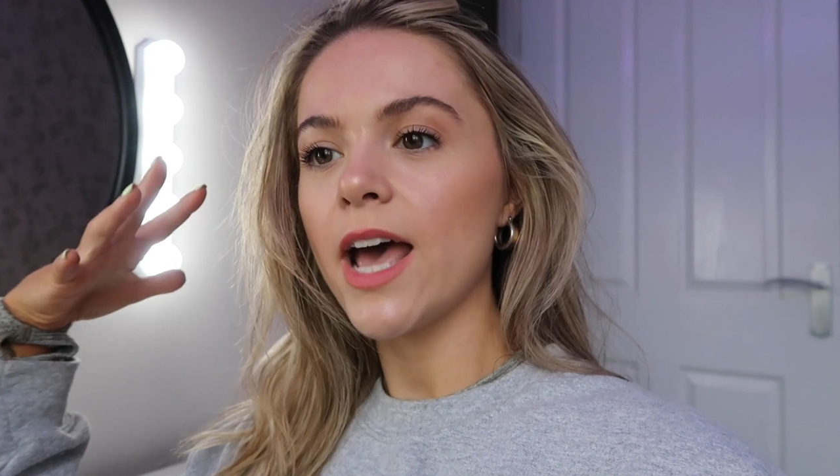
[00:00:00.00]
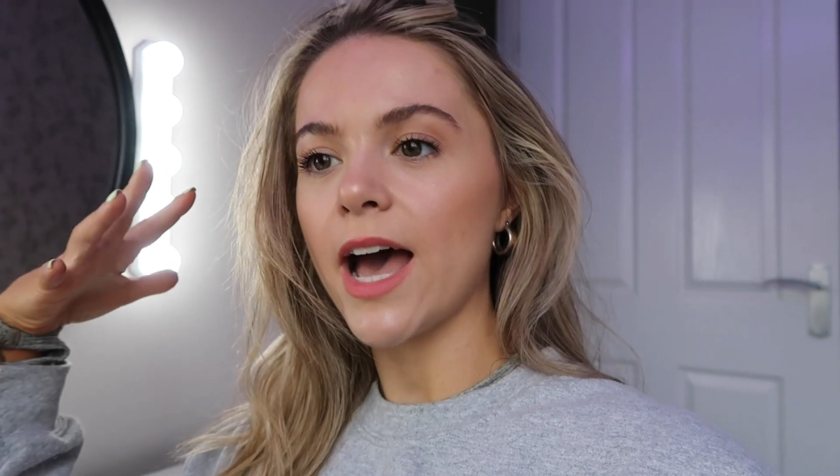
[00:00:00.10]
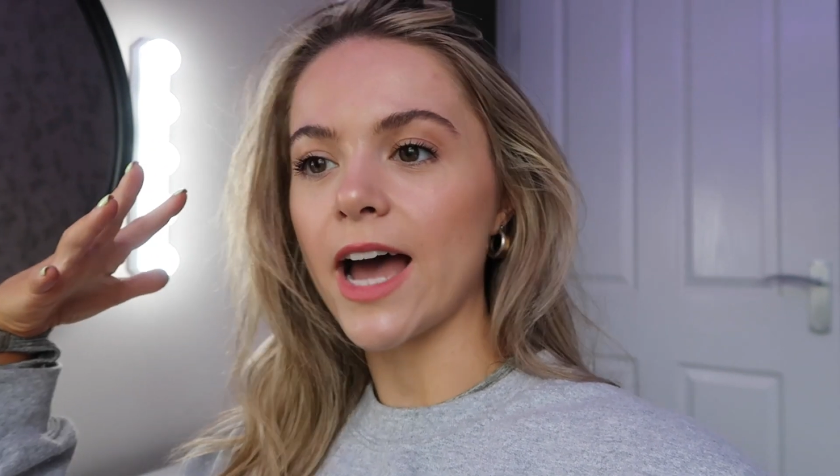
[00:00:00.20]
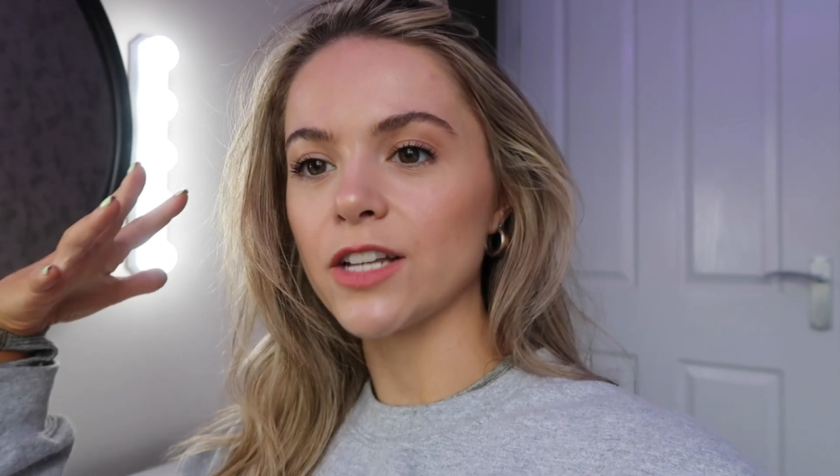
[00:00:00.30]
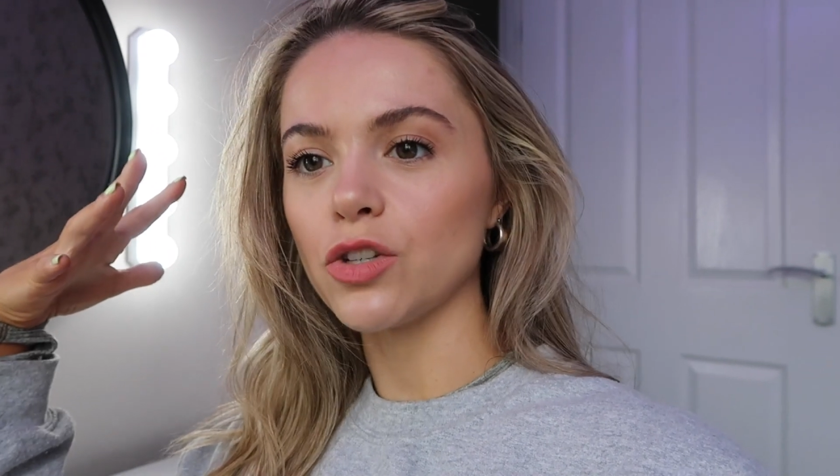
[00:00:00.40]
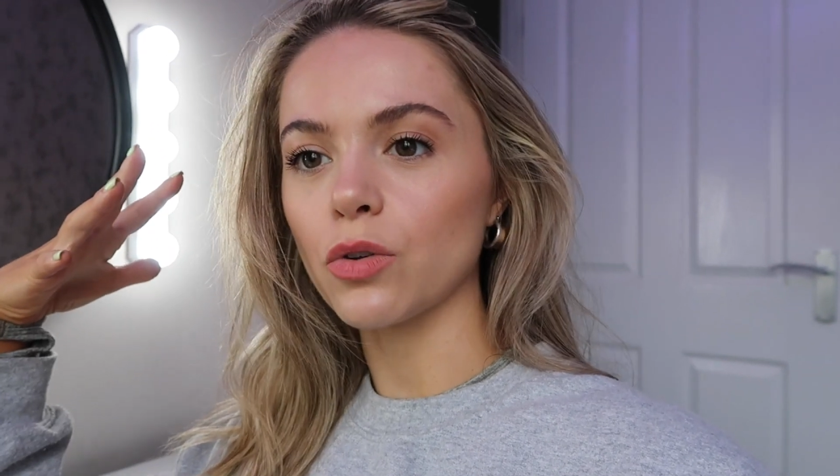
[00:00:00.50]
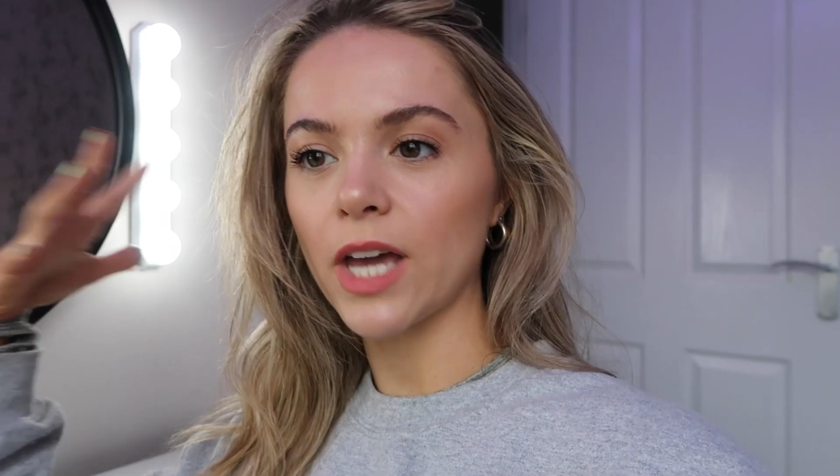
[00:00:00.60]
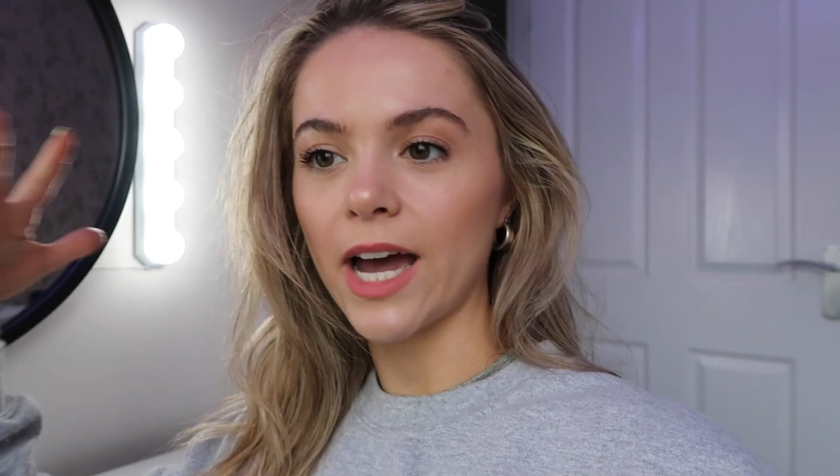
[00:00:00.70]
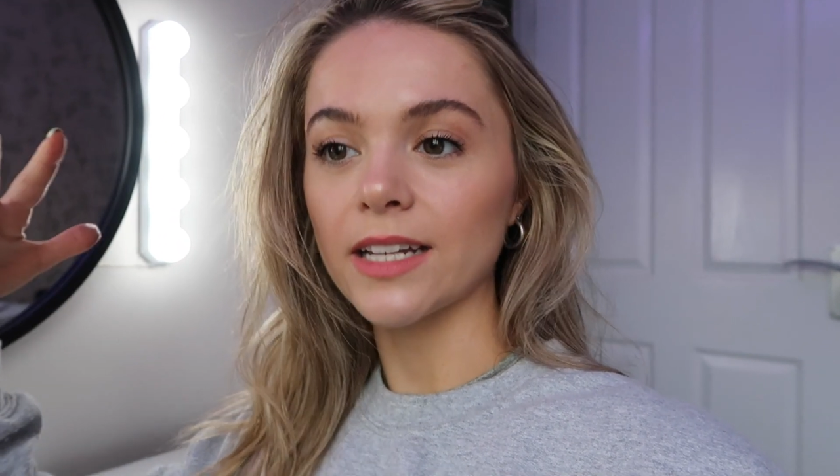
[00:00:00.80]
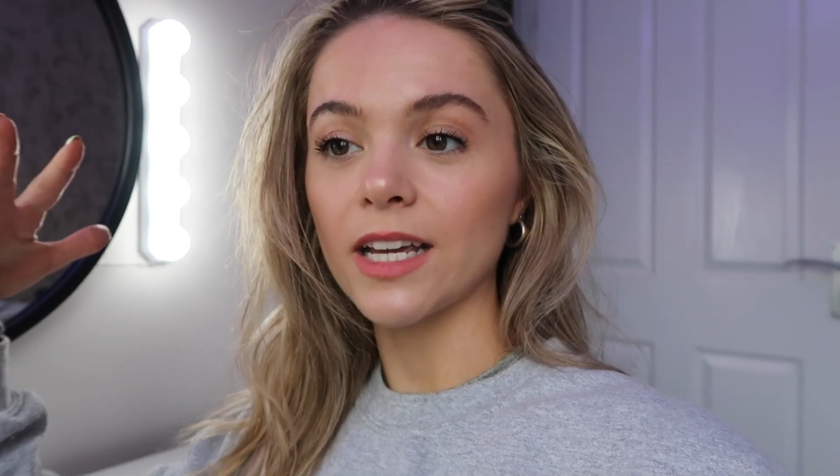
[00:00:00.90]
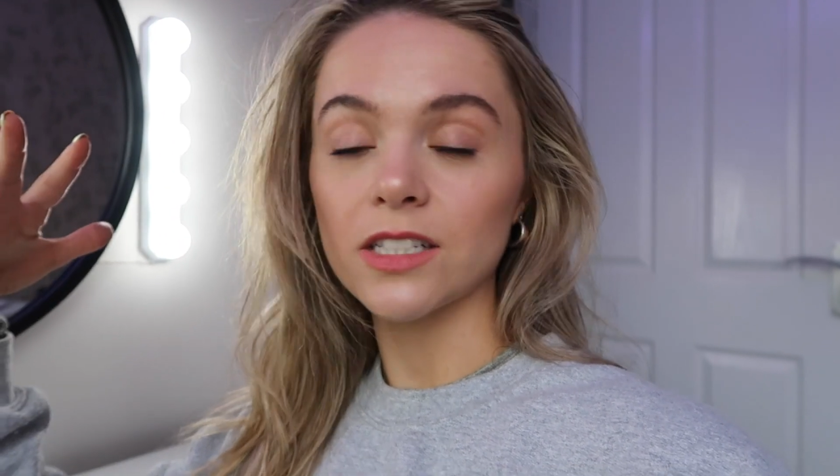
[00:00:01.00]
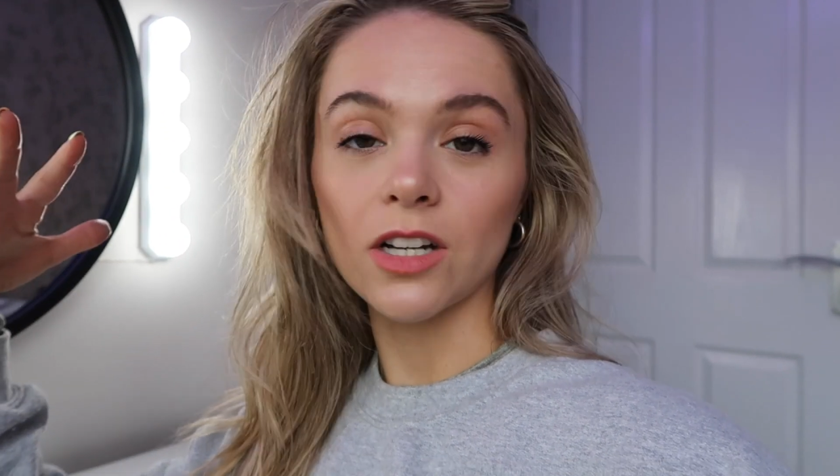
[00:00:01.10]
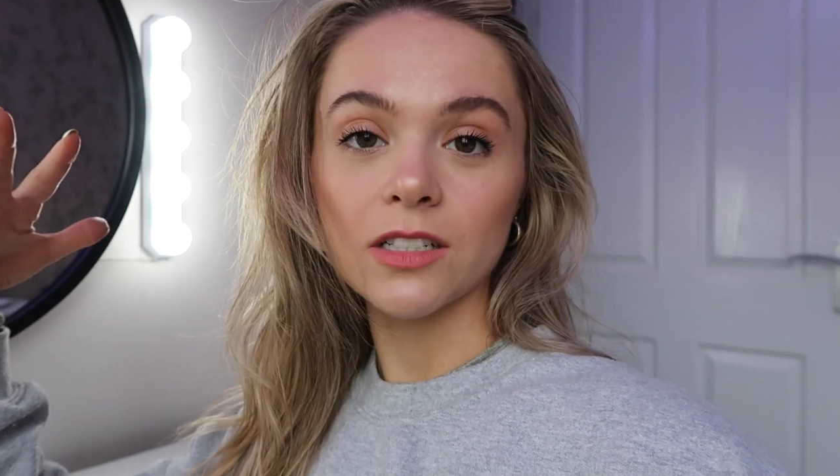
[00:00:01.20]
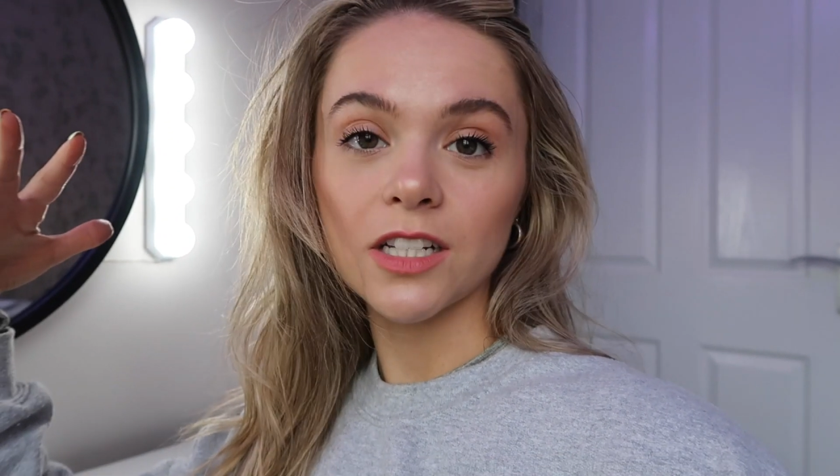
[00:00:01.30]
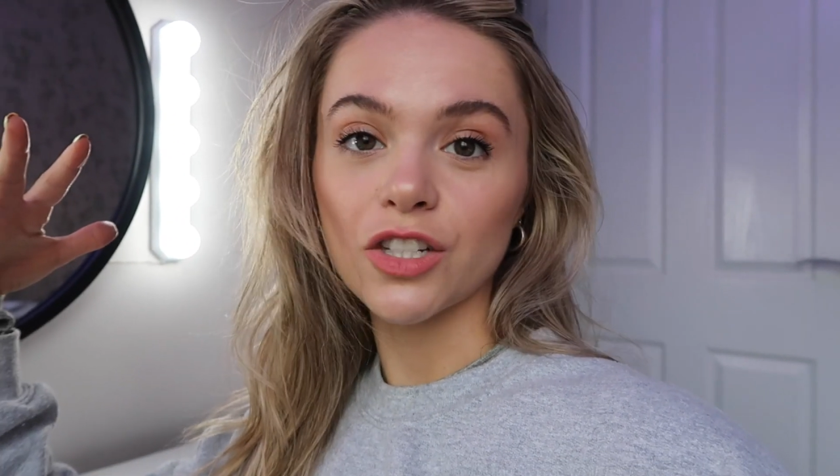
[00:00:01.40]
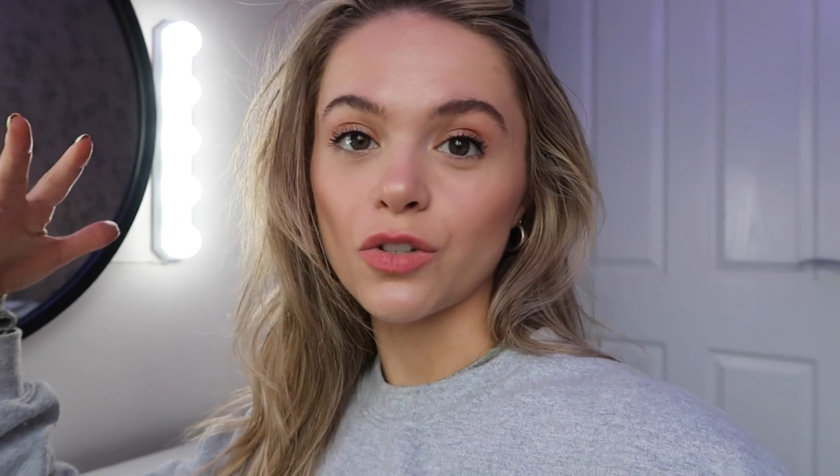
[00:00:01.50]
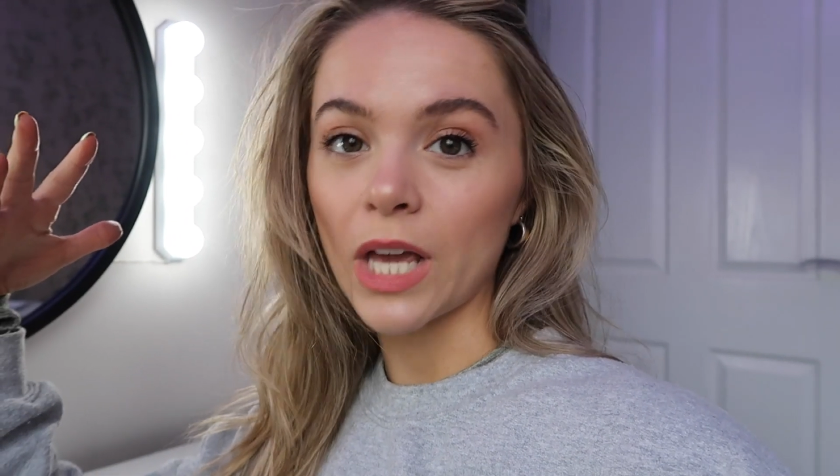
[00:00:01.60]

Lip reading: and you can get started to